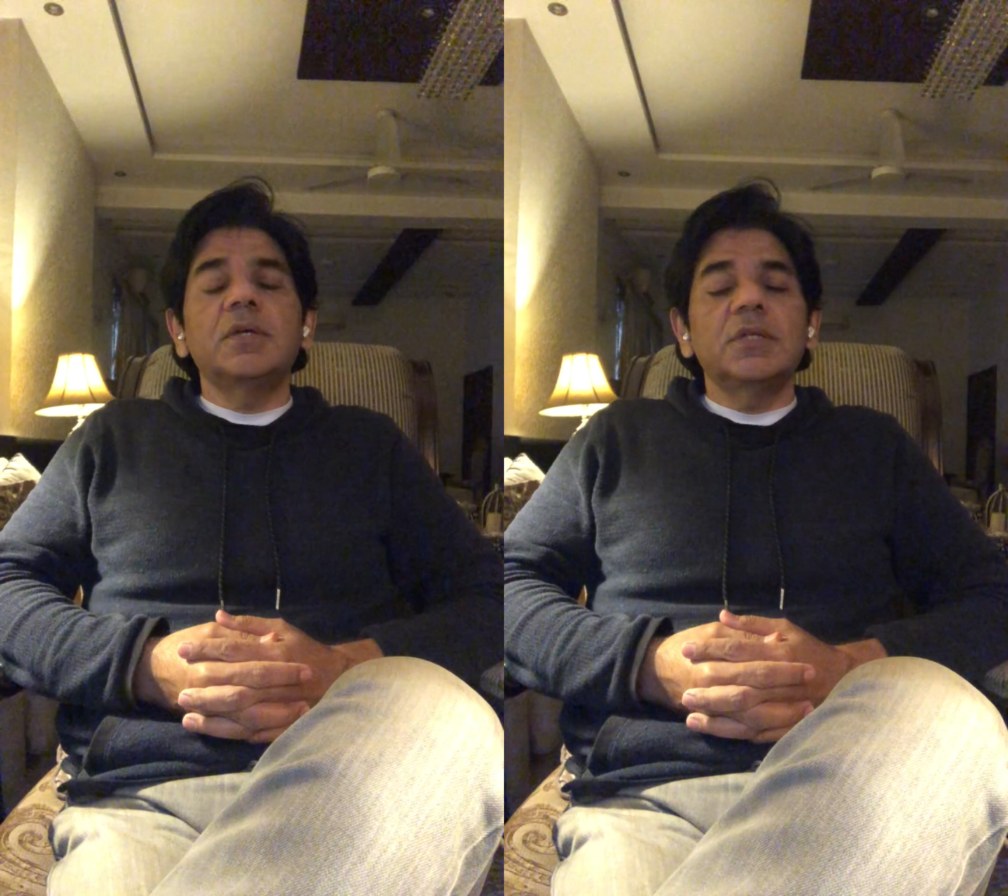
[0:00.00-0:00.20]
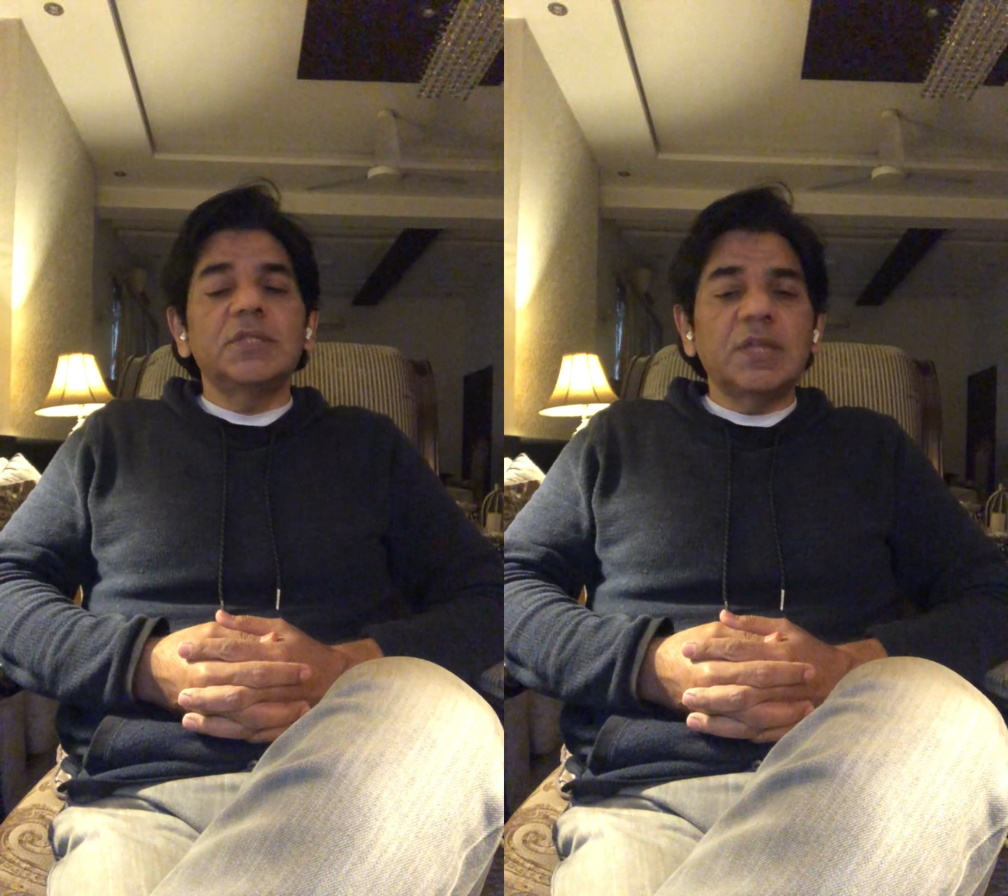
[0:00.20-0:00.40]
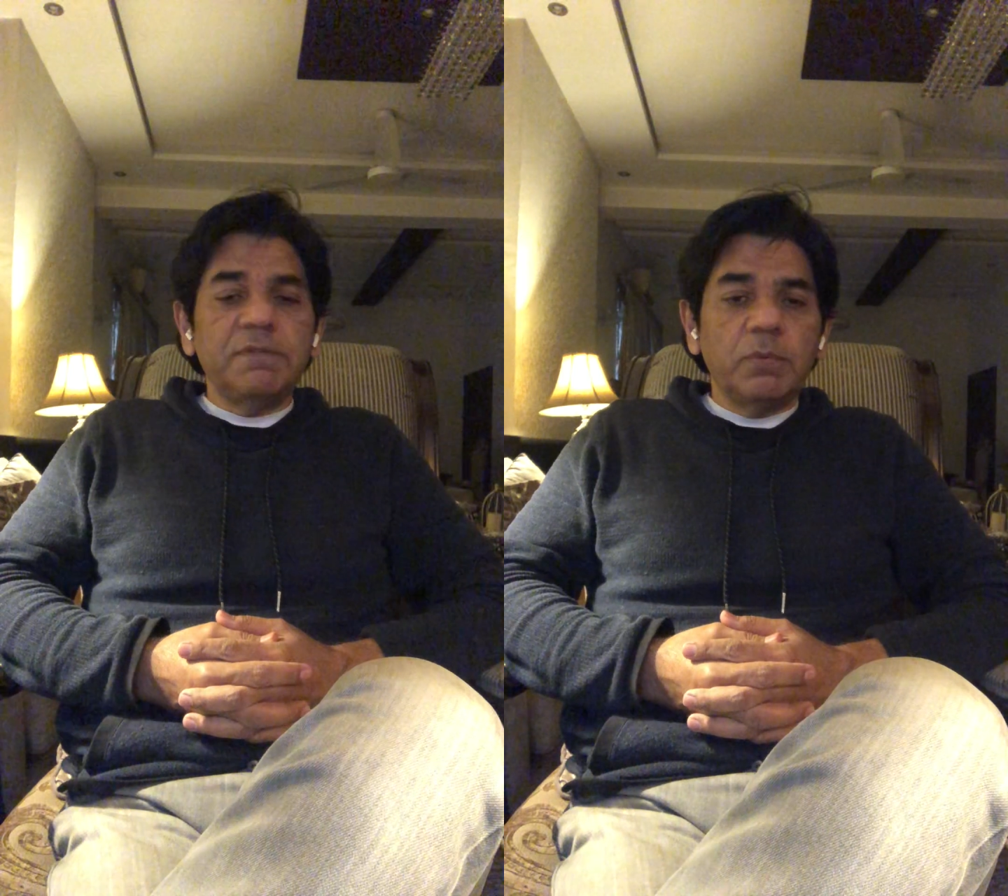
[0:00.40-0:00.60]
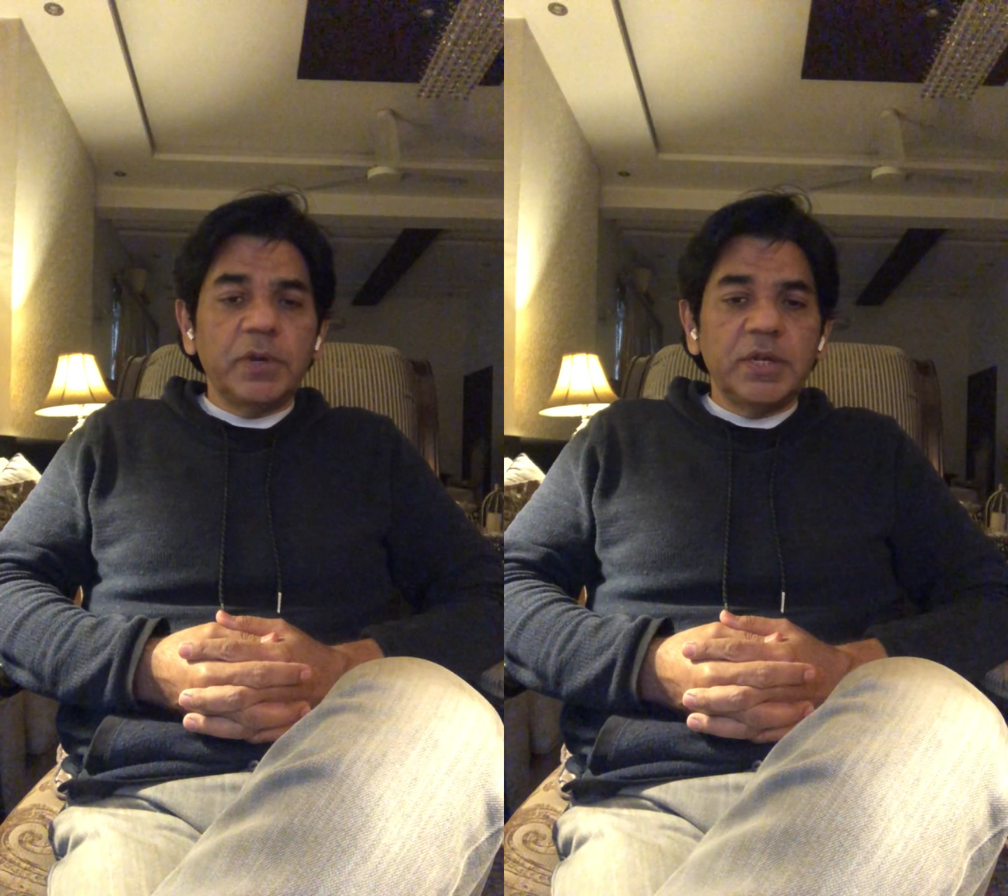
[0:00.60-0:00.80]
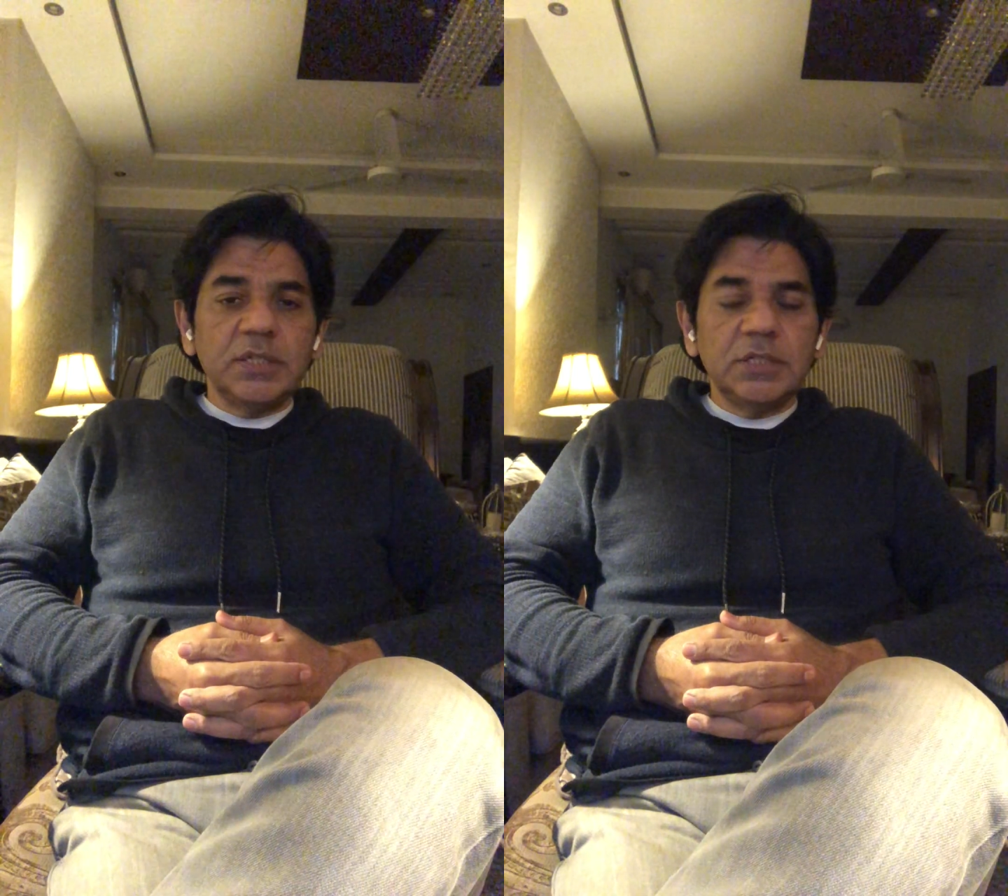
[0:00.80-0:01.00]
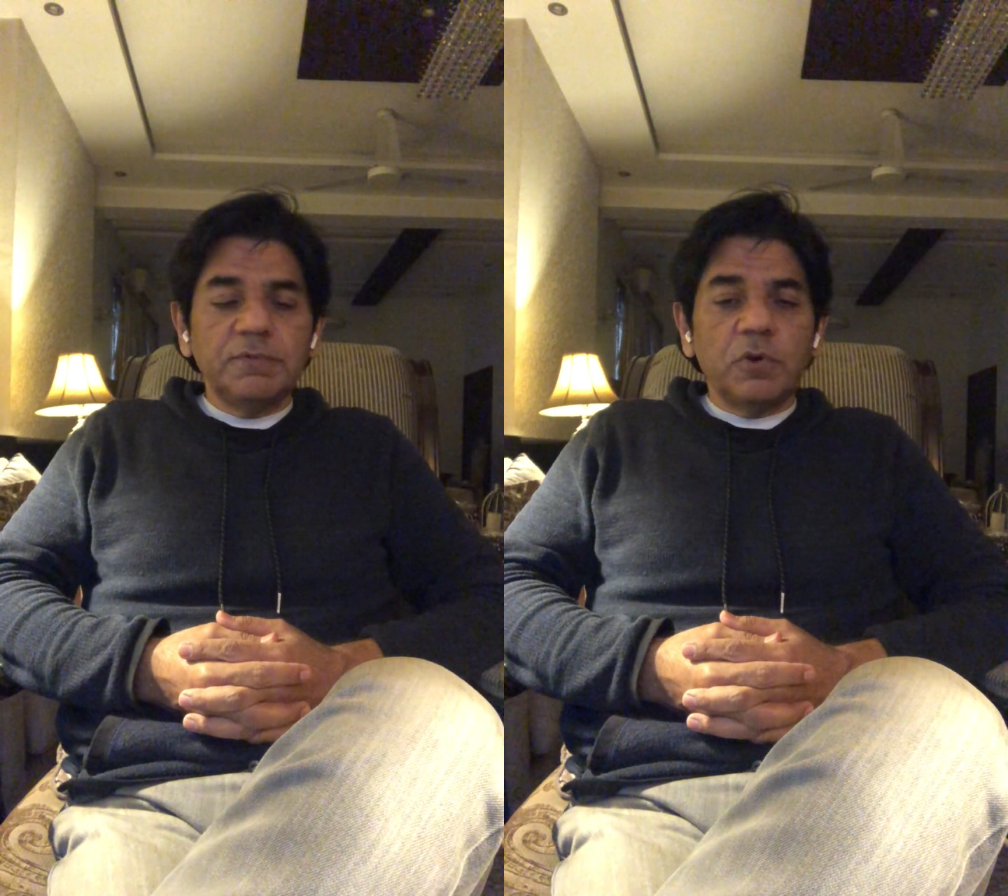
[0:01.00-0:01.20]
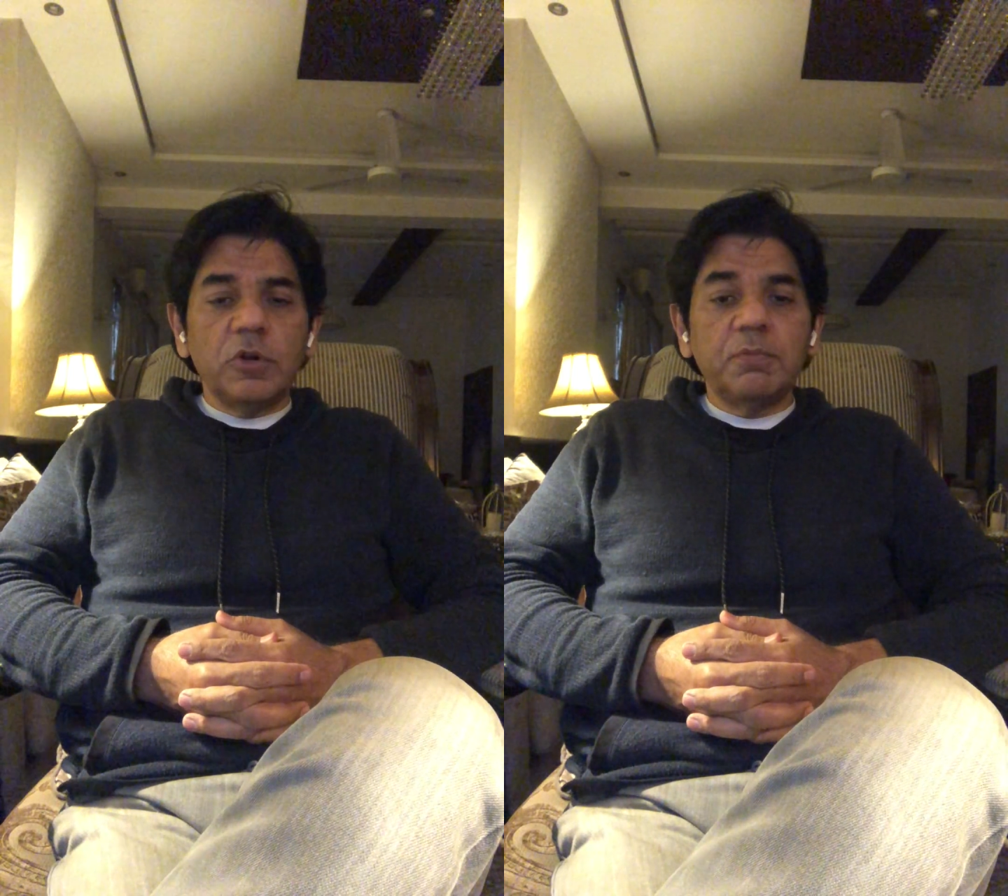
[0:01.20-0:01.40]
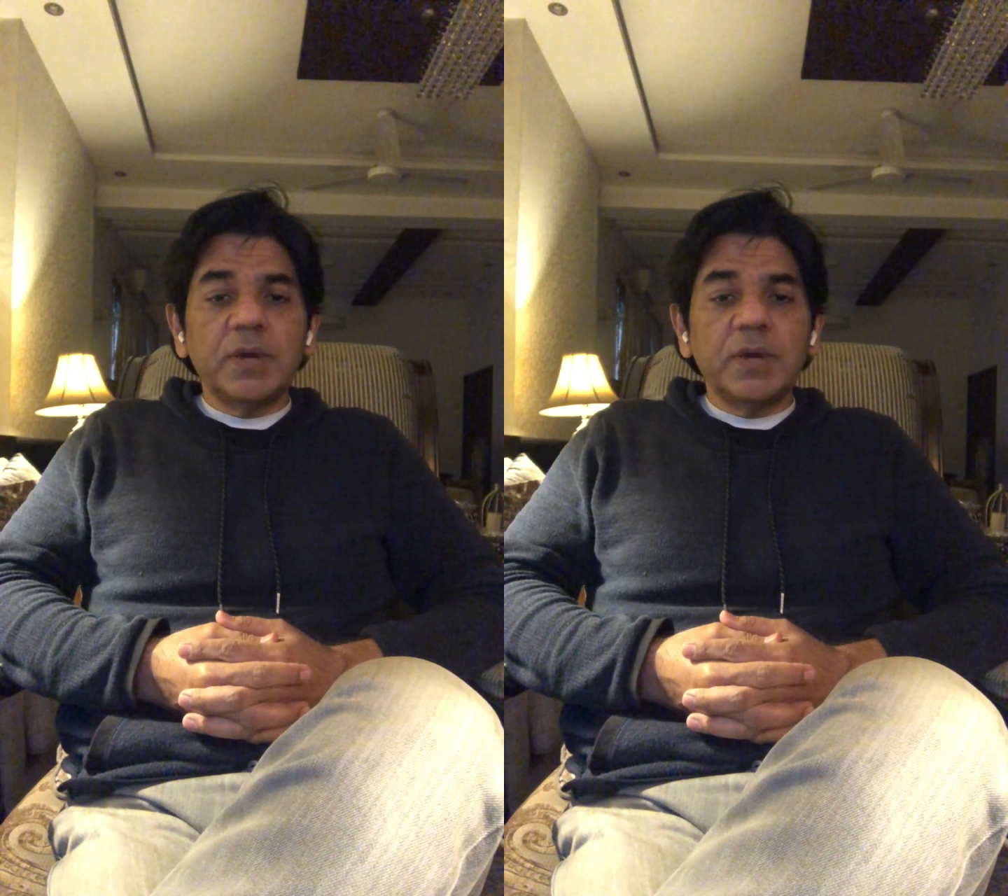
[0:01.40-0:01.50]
Self-awareness is followed